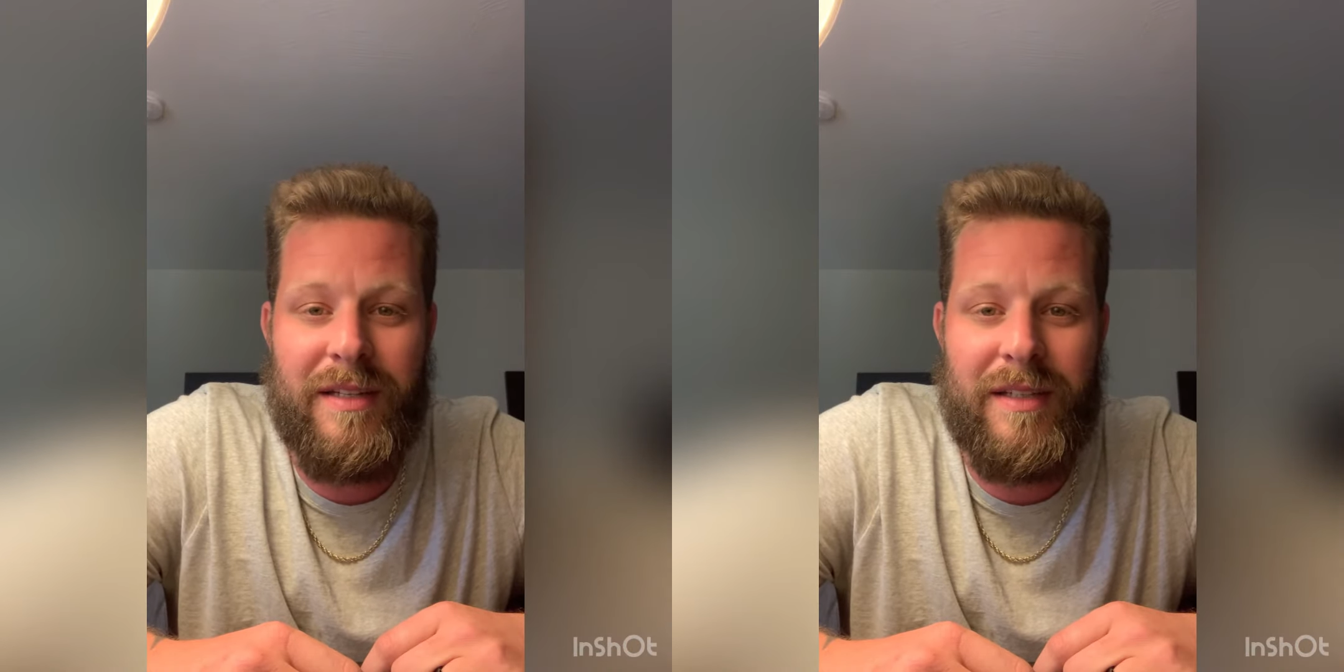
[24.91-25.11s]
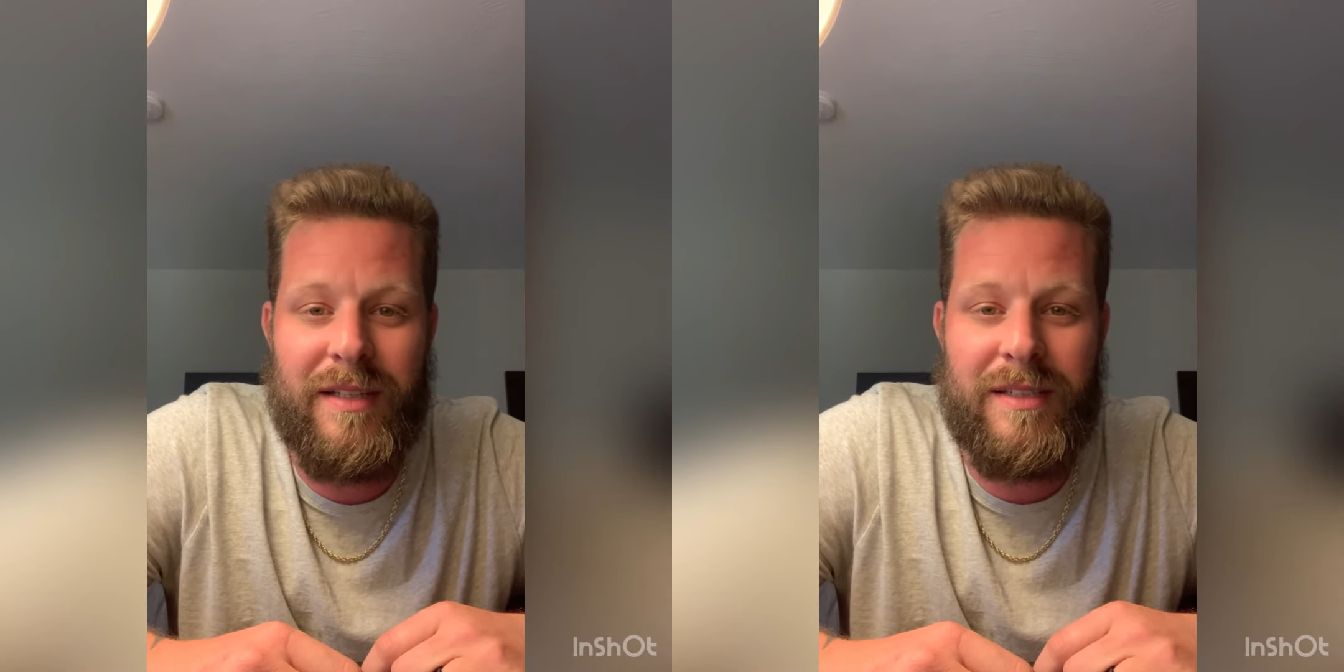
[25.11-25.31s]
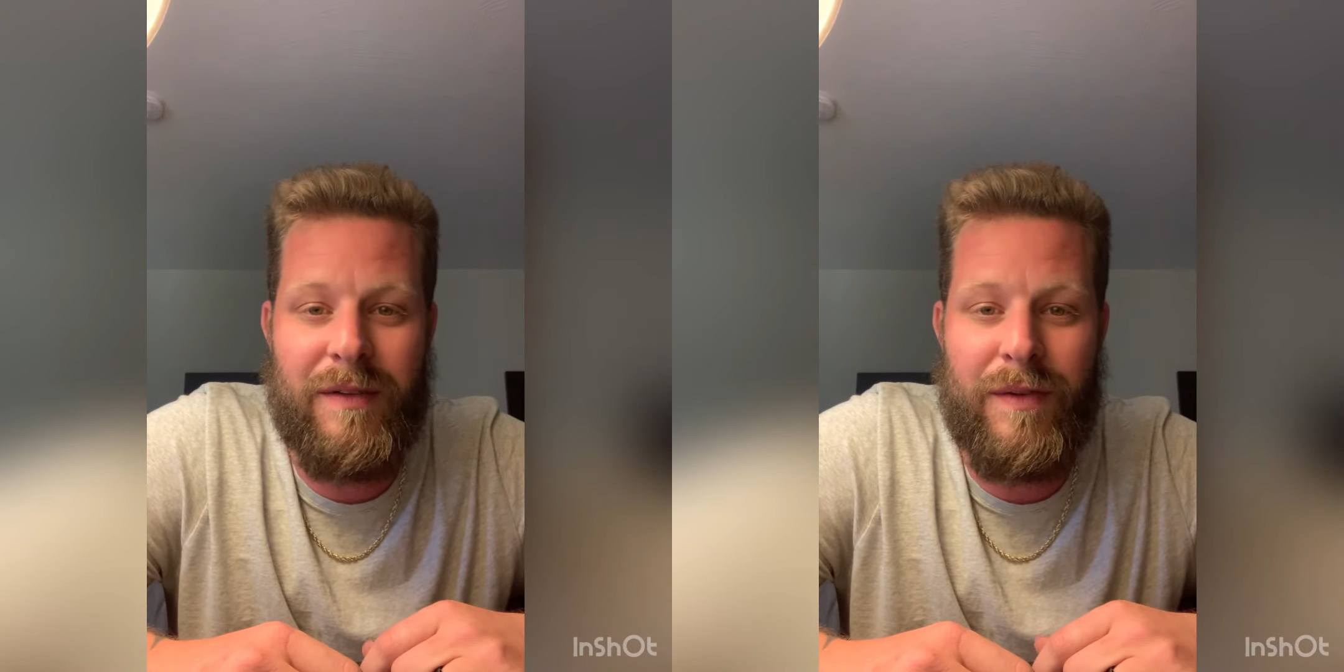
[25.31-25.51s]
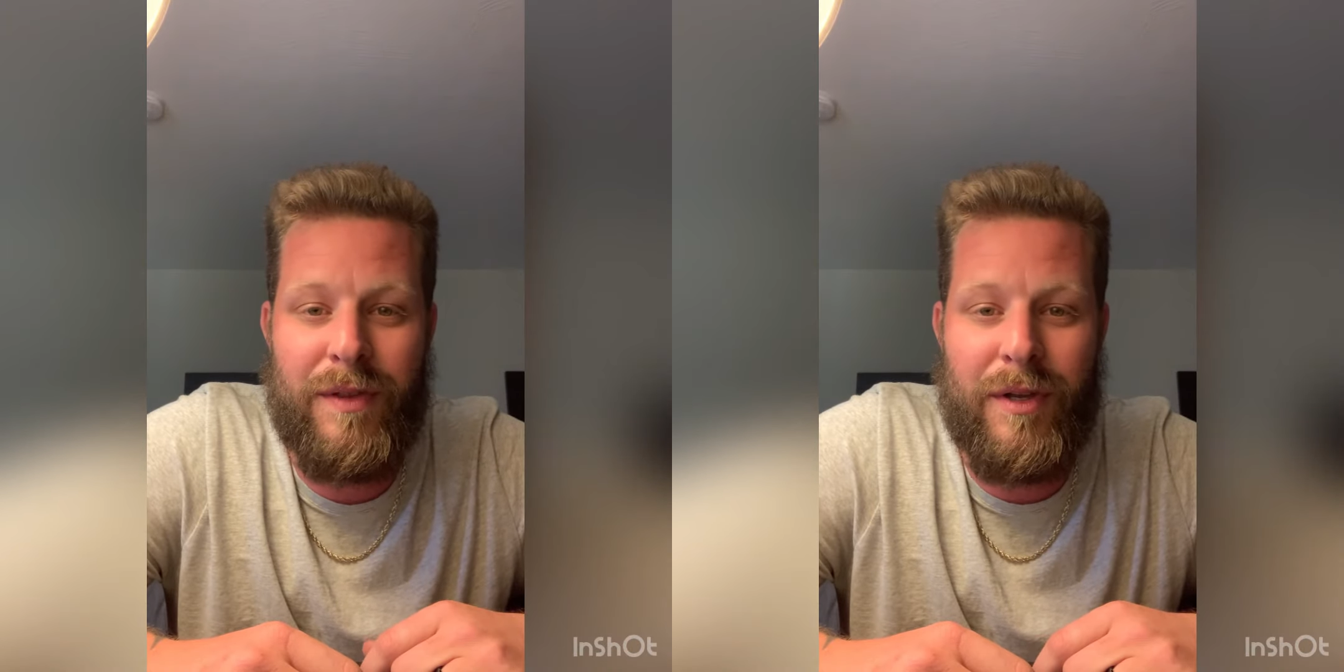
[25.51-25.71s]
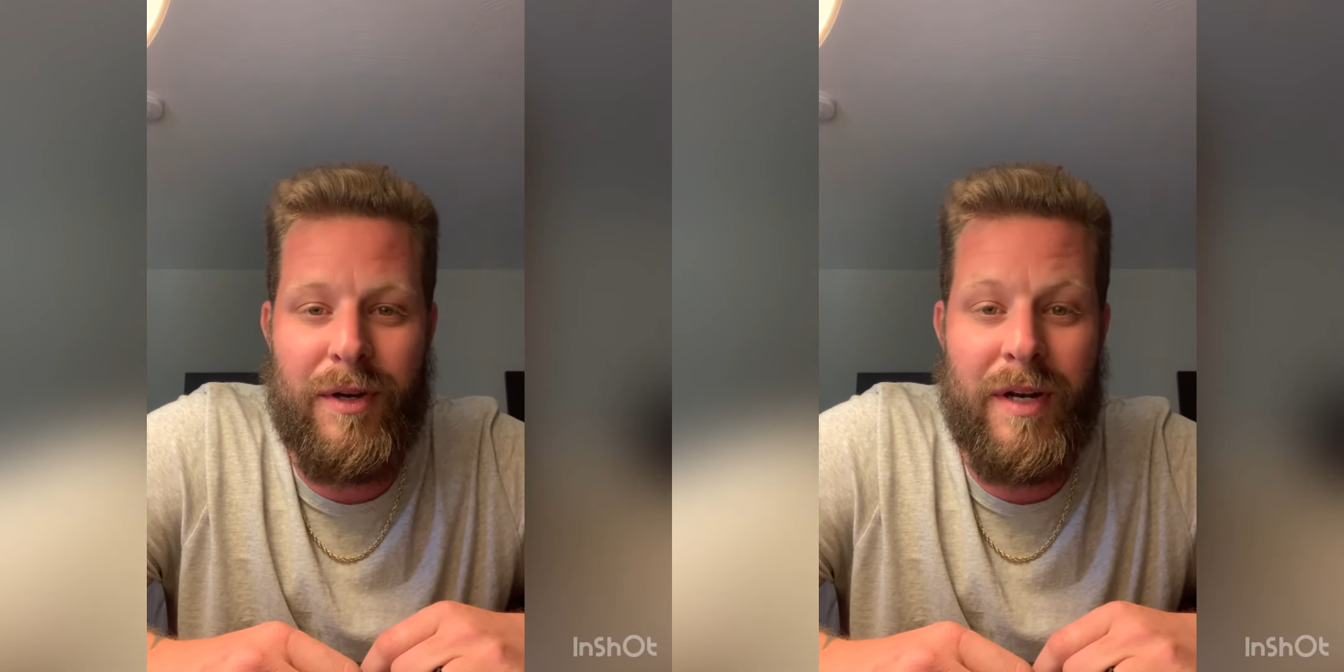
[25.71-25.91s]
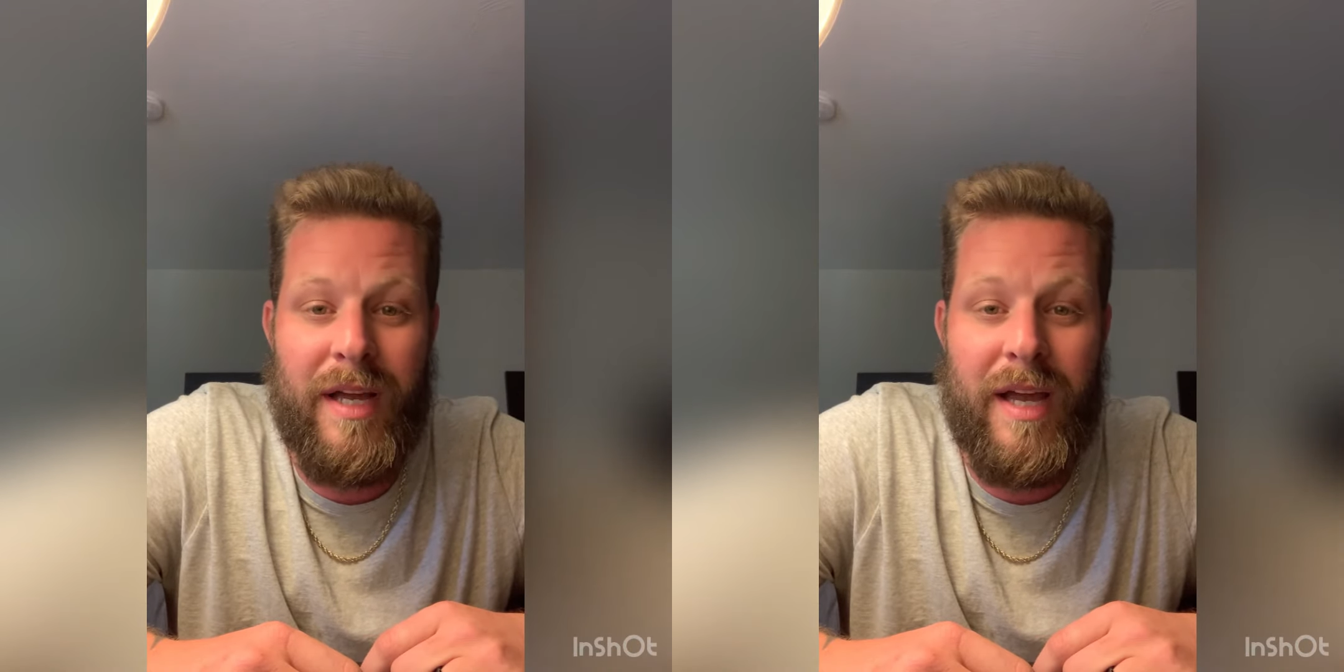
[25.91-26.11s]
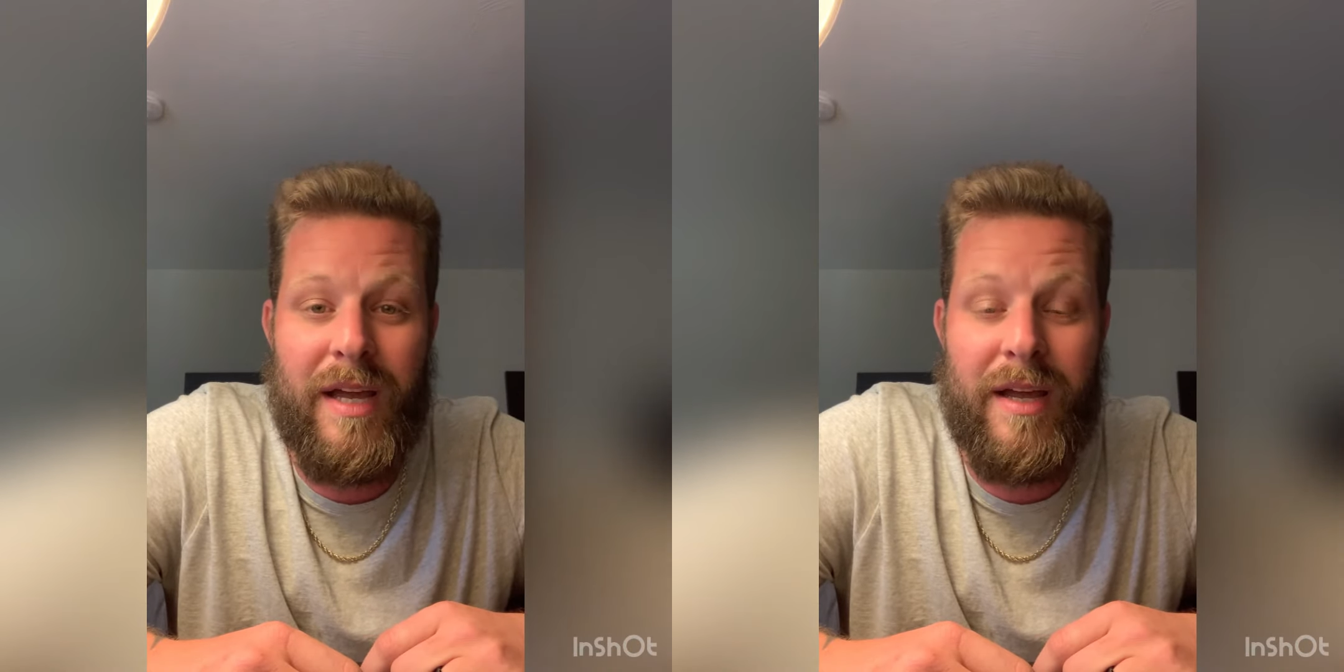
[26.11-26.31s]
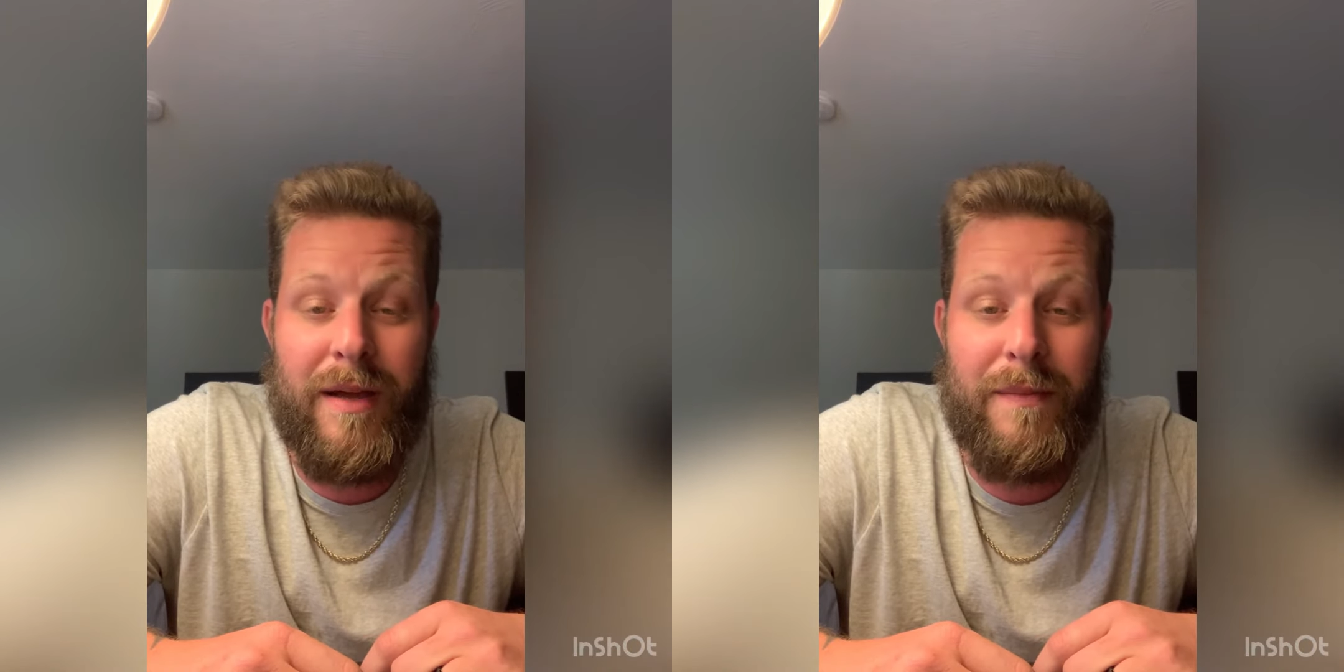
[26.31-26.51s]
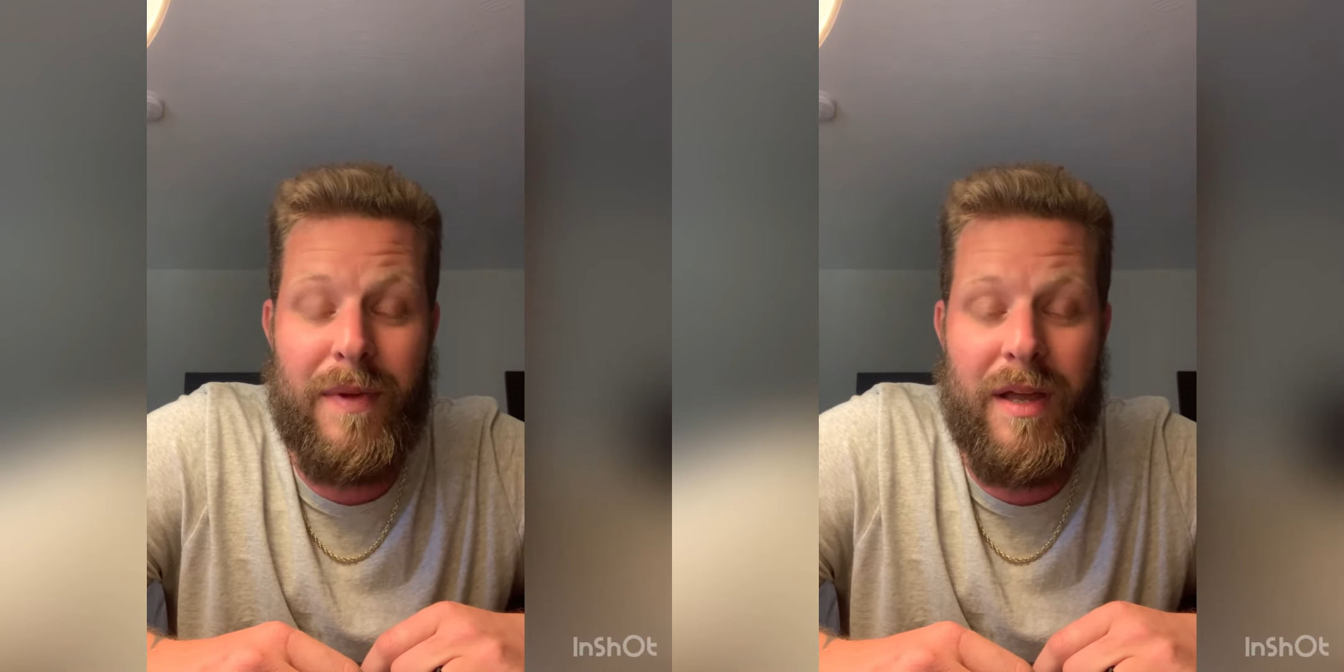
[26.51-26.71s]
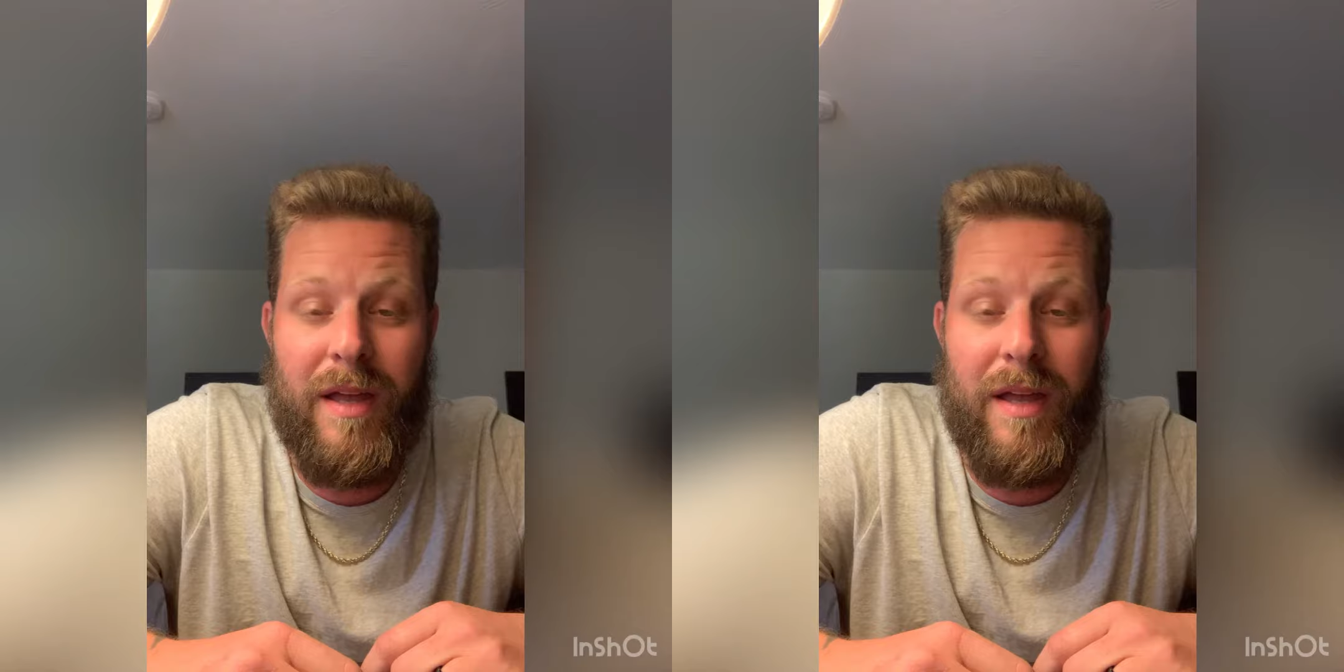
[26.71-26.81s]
at 7.30 a.m.